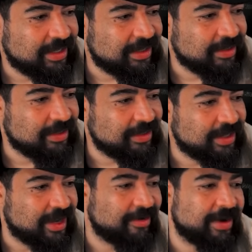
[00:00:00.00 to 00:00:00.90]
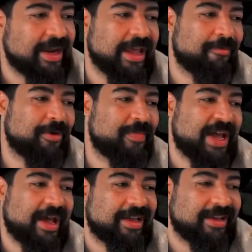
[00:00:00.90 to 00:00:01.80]
Heal. All right. And we're
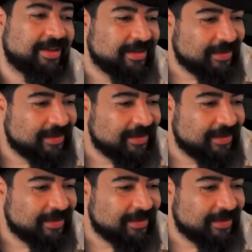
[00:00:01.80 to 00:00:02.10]
back.